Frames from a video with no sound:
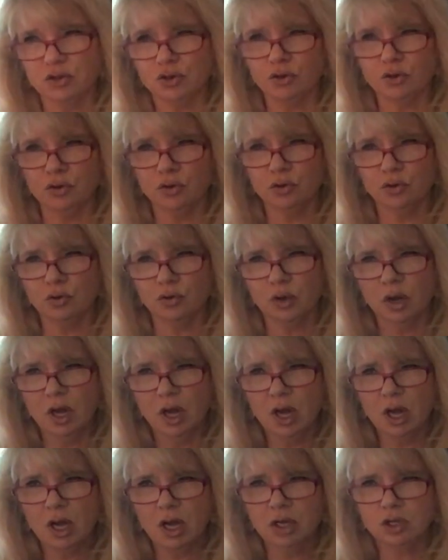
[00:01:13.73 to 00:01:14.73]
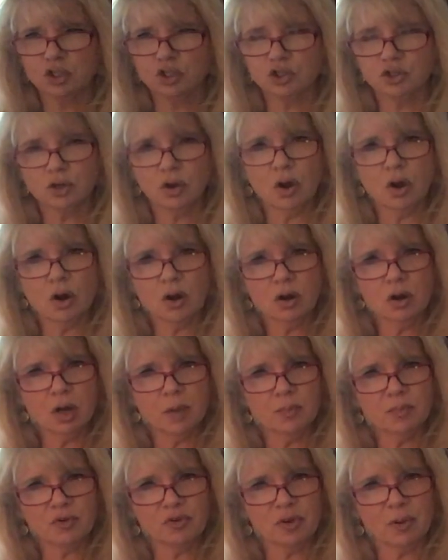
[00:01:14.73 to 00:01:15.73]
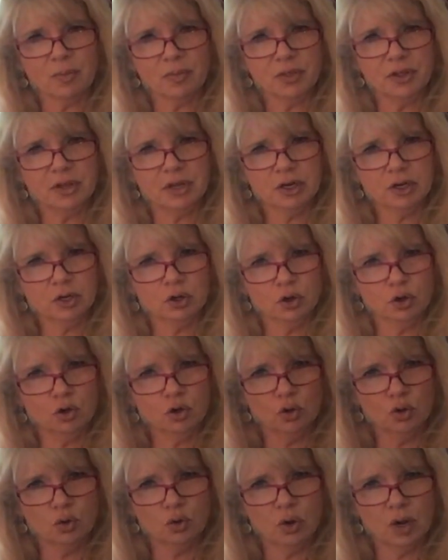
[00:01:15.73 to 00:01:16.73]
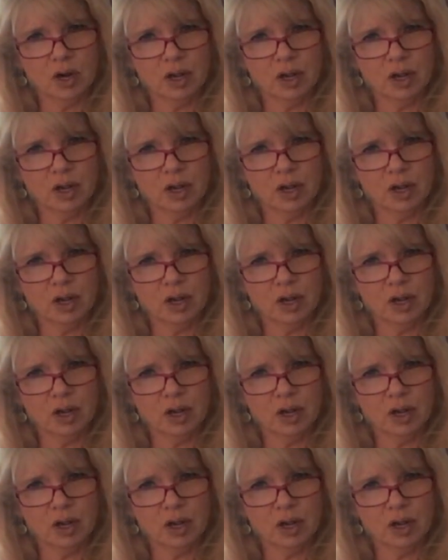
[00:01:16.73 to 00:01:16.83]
to start up something new